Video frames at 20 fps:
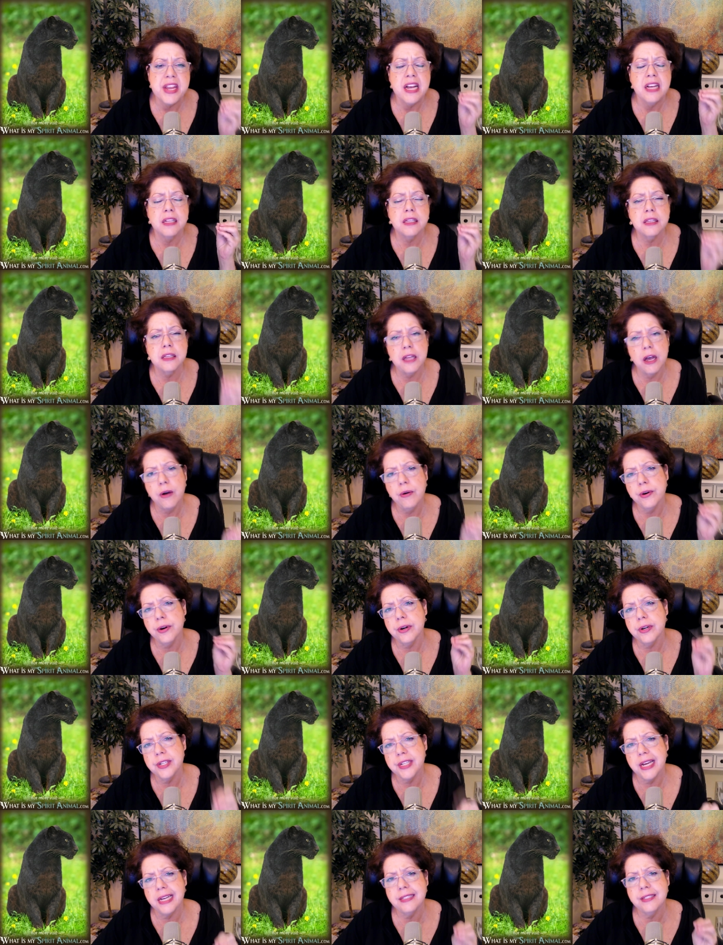loner
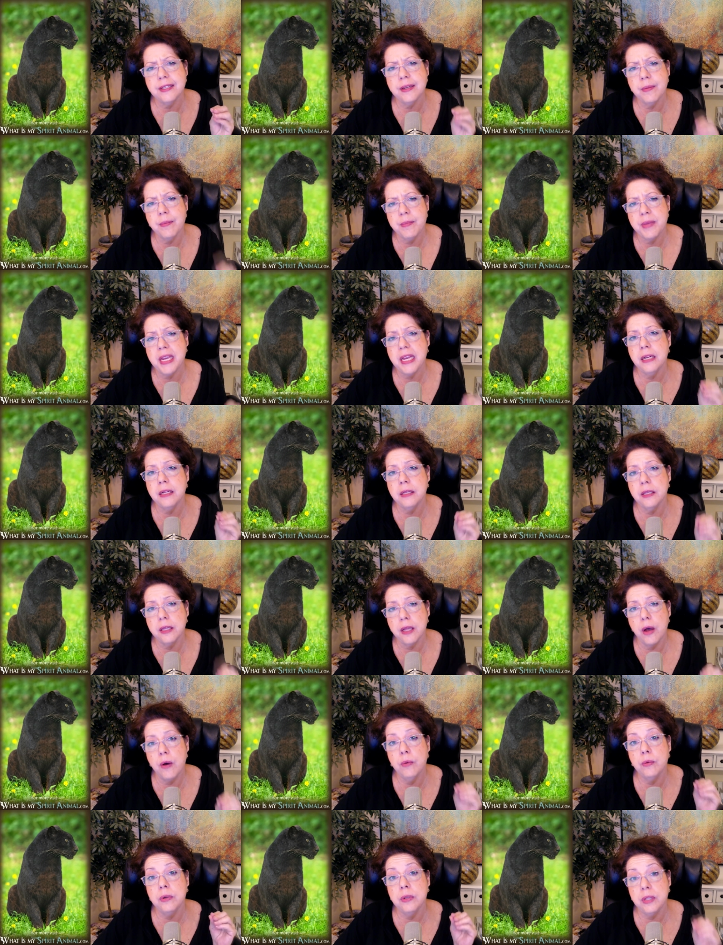doesn't mean
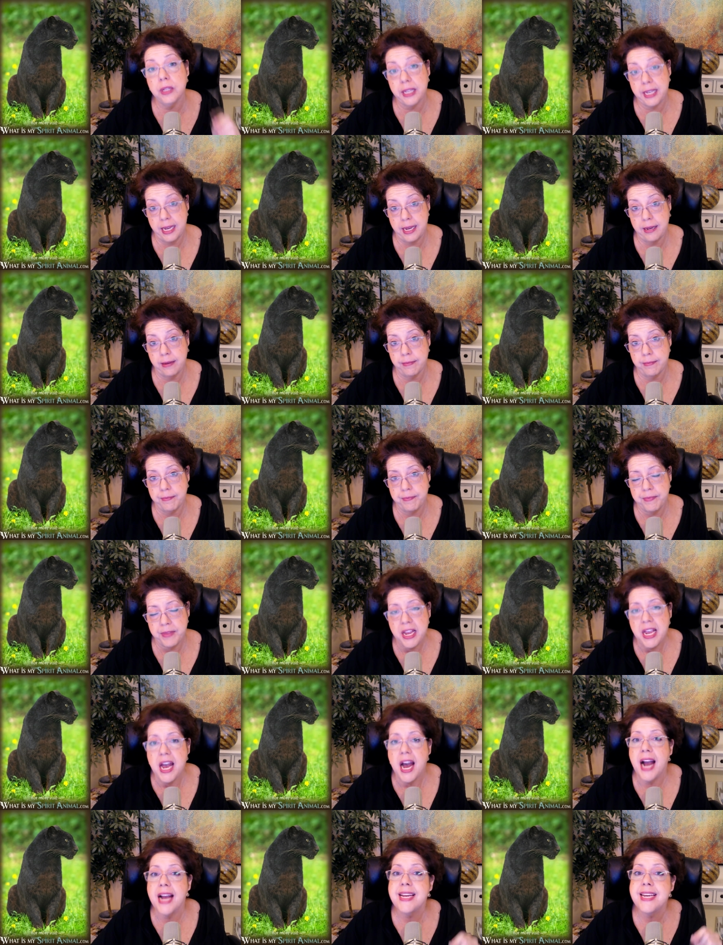lonely.
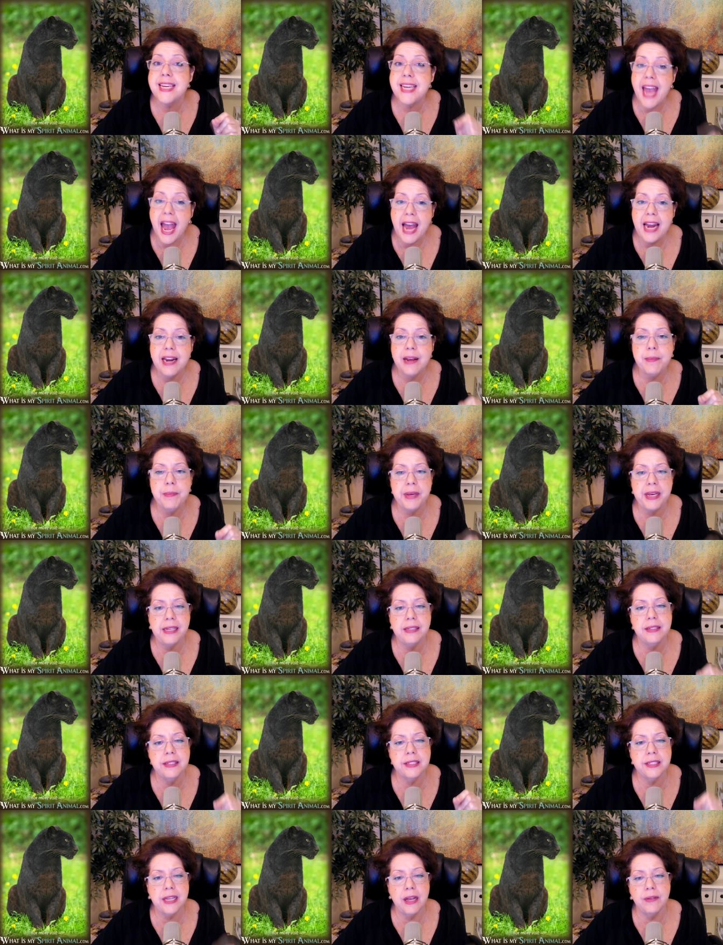Again, it
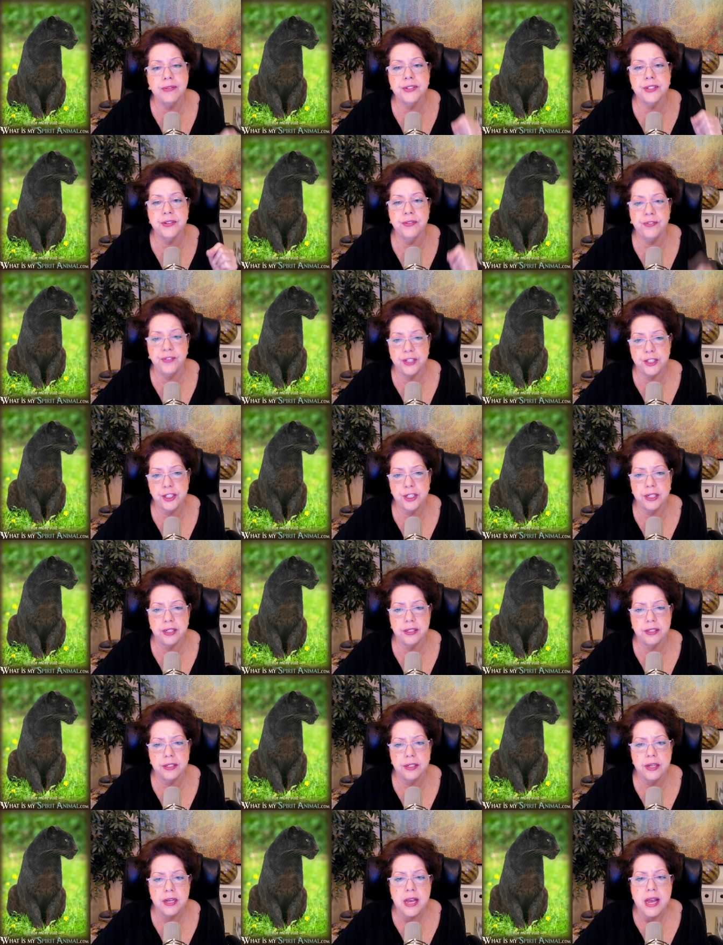means
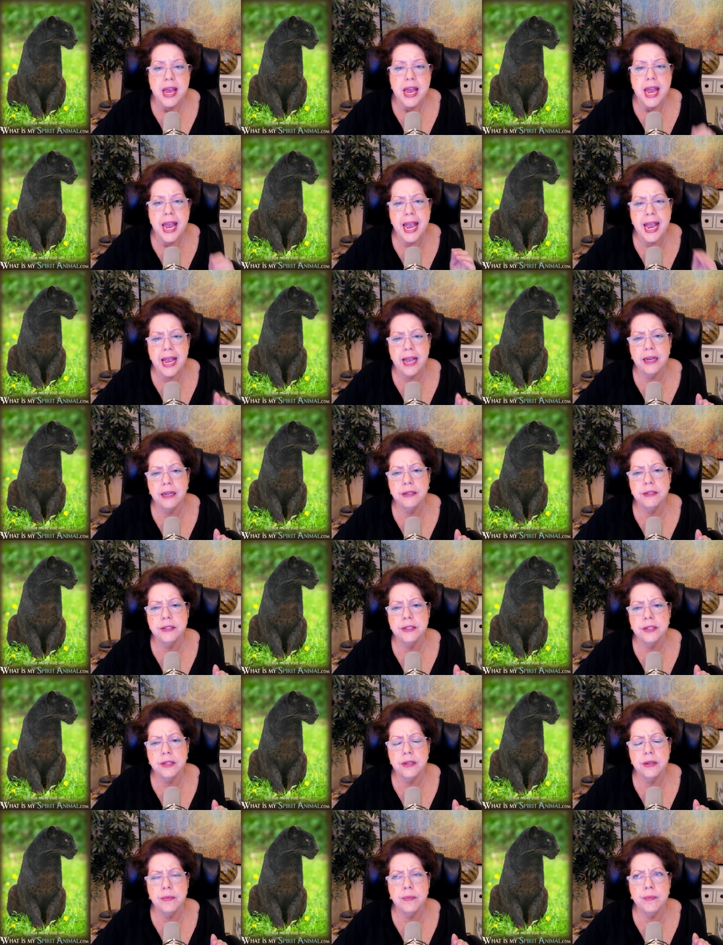self-sufficient. And
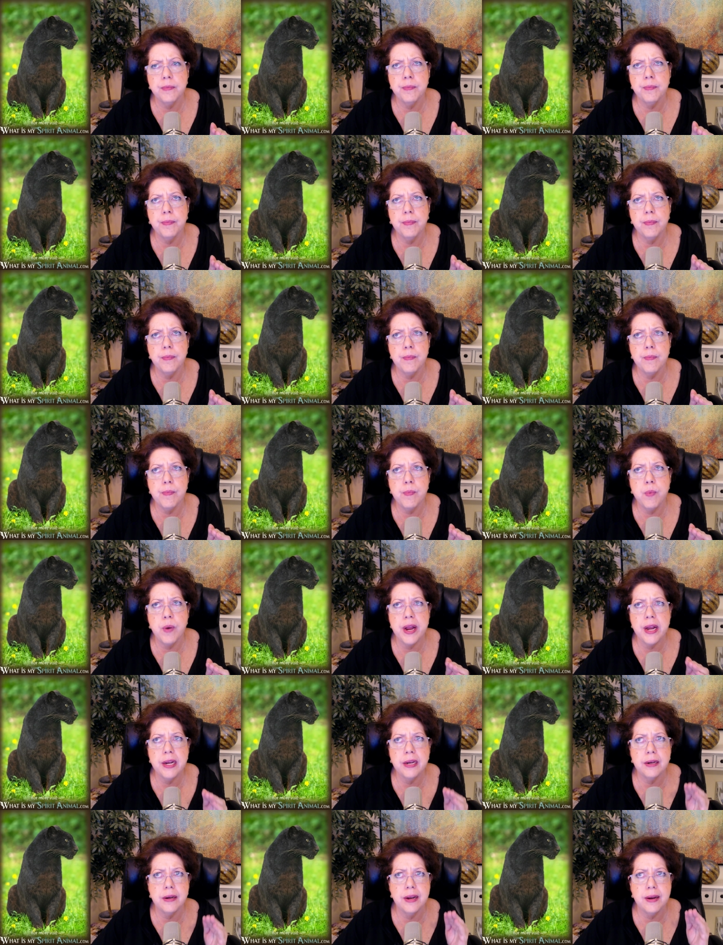
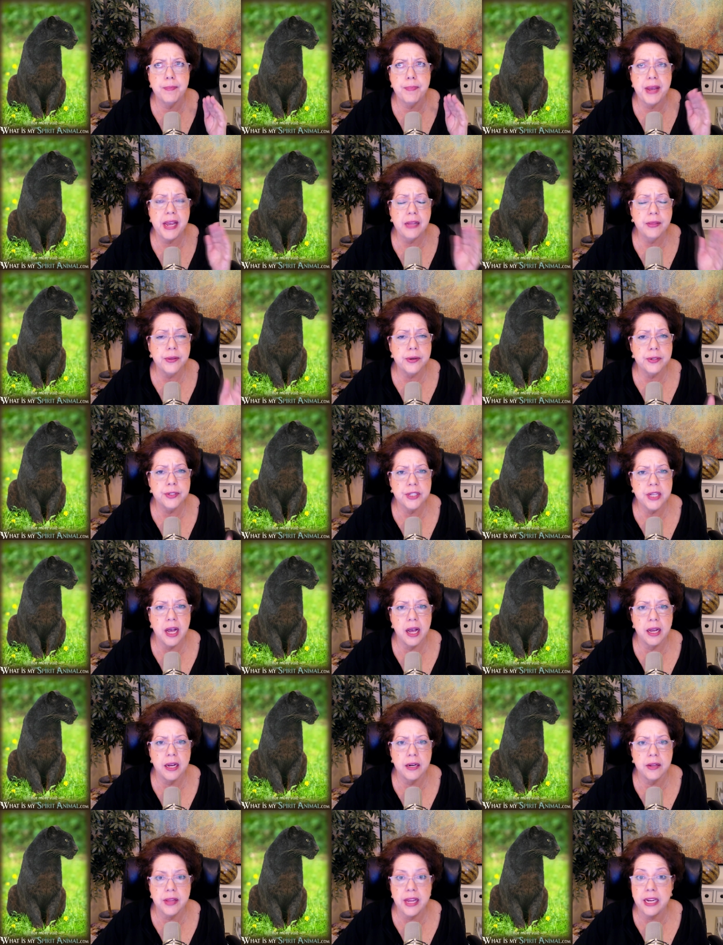when panthers
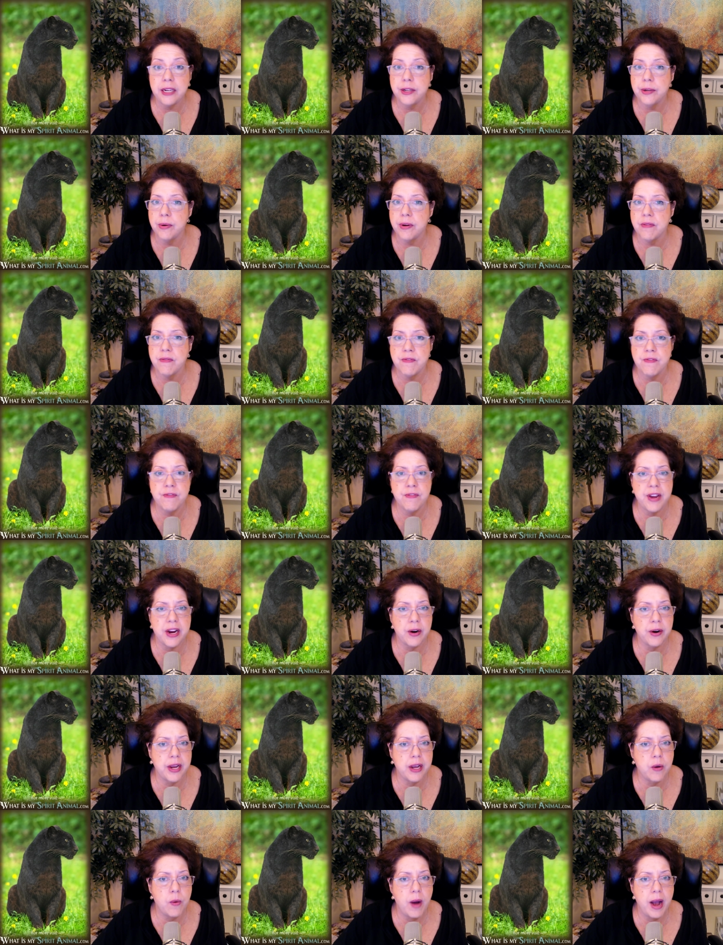hunt, they do it
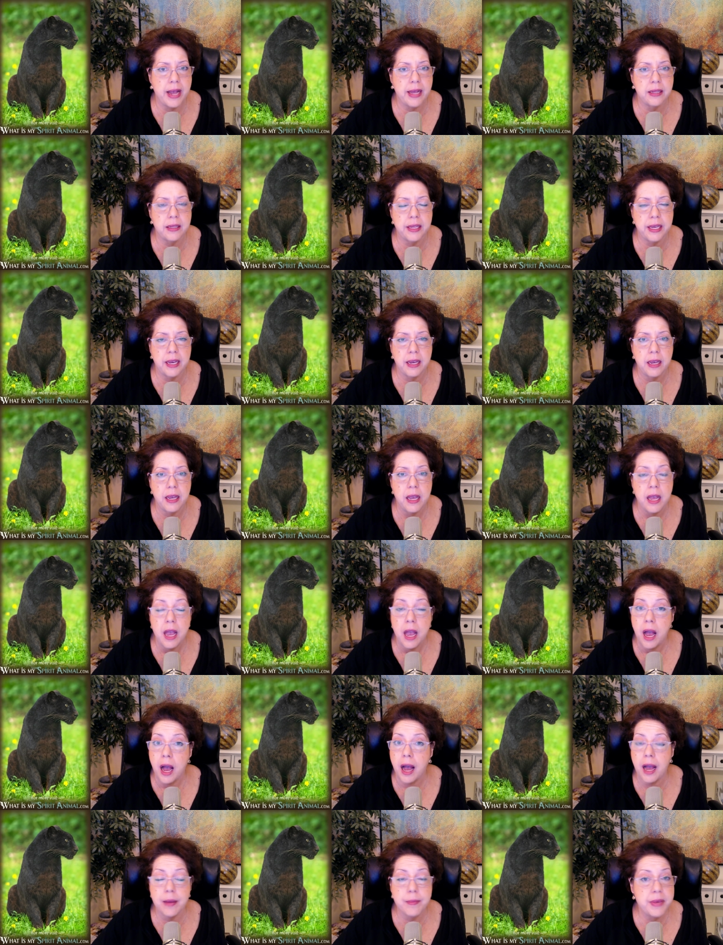very quietly.
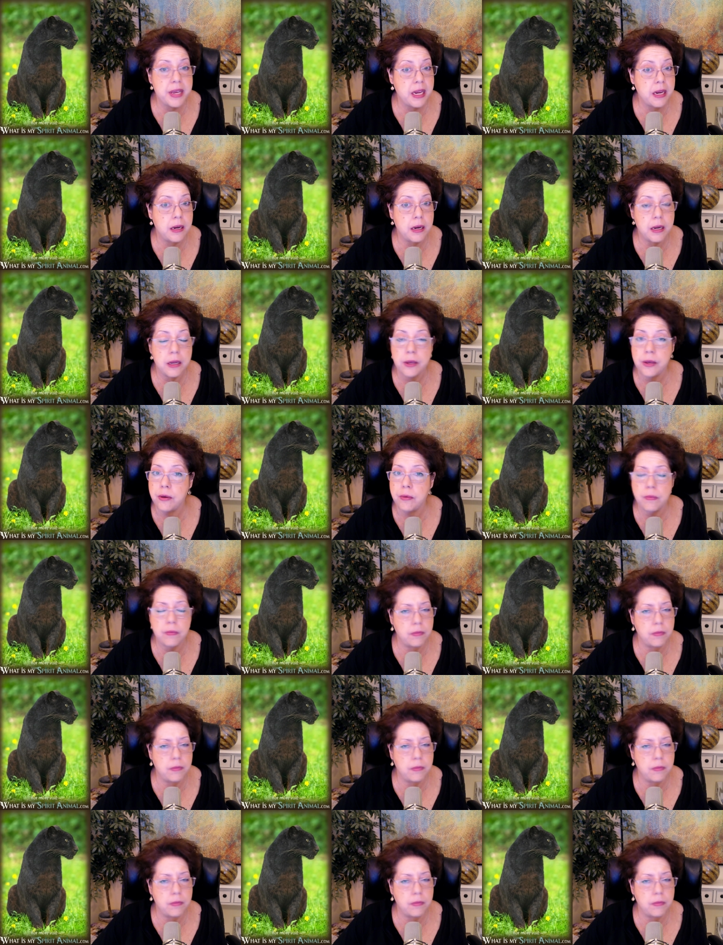I mean, you